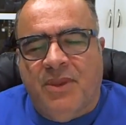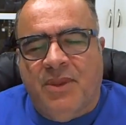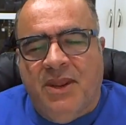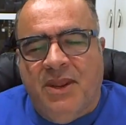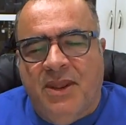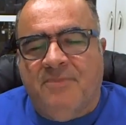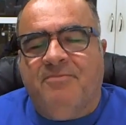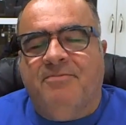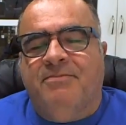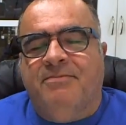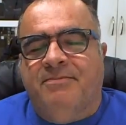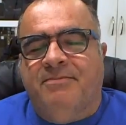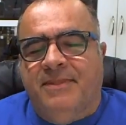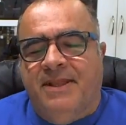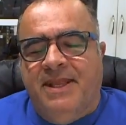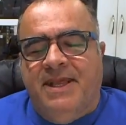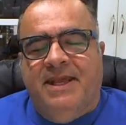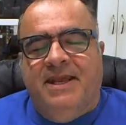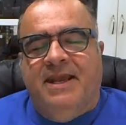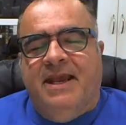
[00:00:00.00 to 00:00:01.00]
Yep,
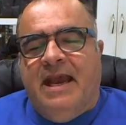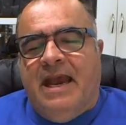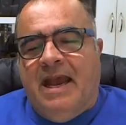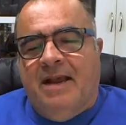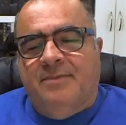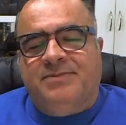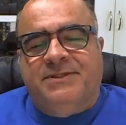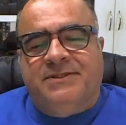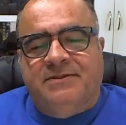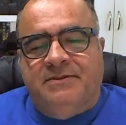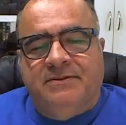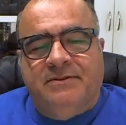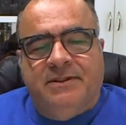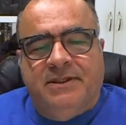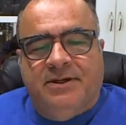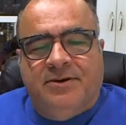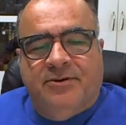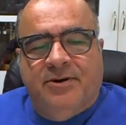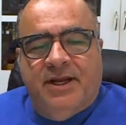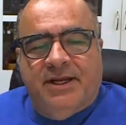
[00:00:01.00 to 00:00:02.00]

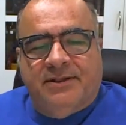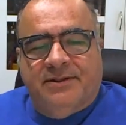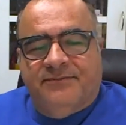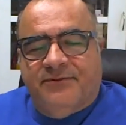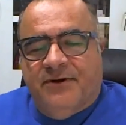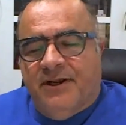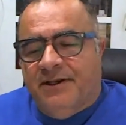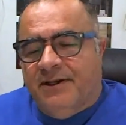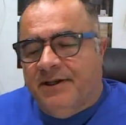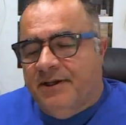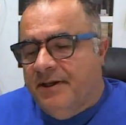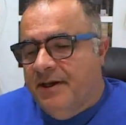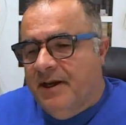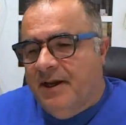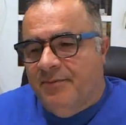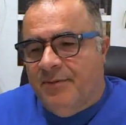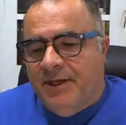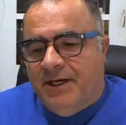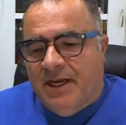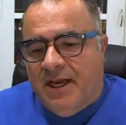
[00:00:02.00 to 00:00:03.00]
absolutely correct, Frankie.
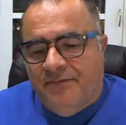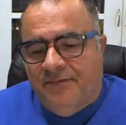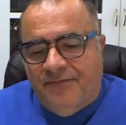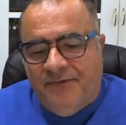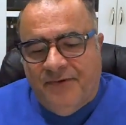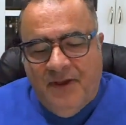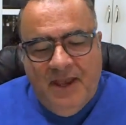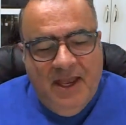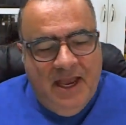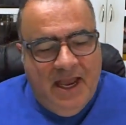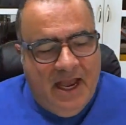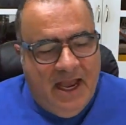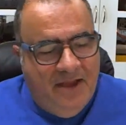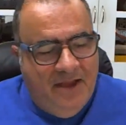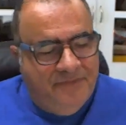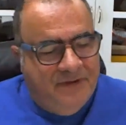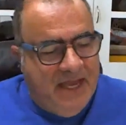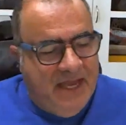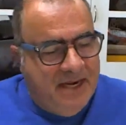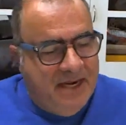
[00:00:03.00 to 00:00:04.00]
I mean, I've
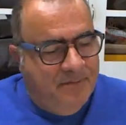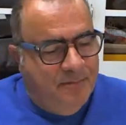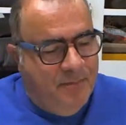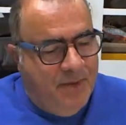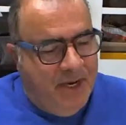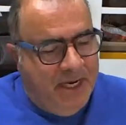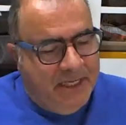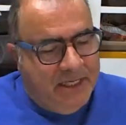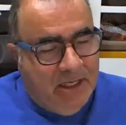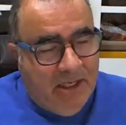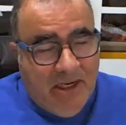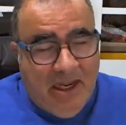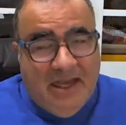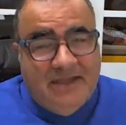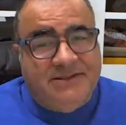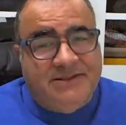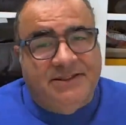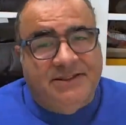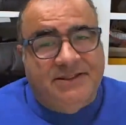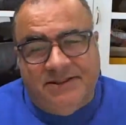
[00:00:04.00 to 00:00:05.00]
gotten my
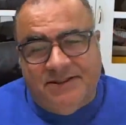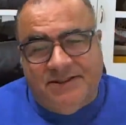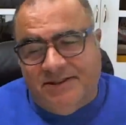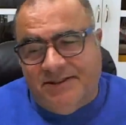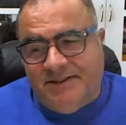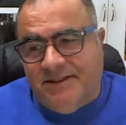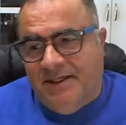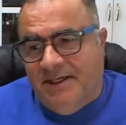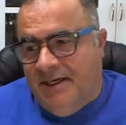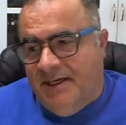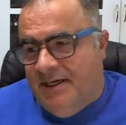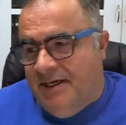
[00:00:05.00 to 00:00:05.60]
Colossus.